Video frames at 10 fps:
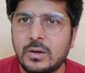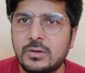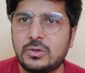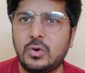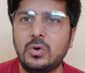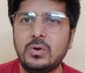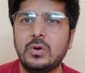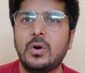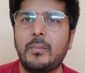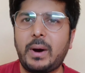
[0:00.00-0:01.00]
So,
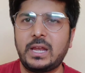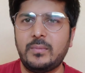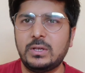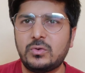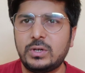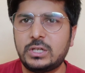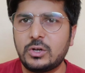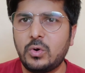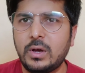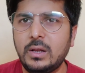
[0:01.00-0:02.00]
my name is
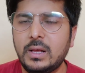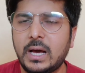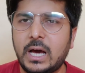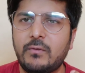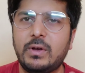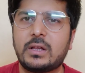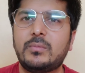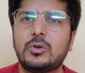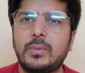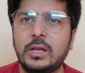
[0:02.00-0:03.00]
Rishi Goyal and
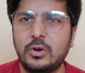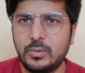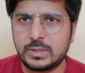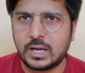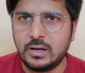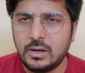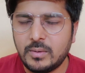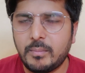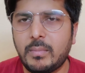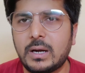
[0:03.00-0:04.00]
welcome to my YouTube channel,
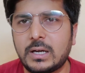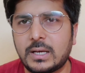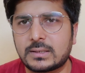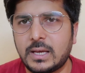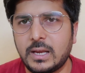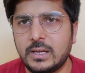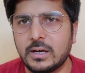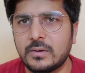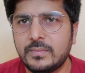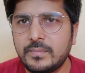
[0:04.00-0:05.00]
MultiTasking India.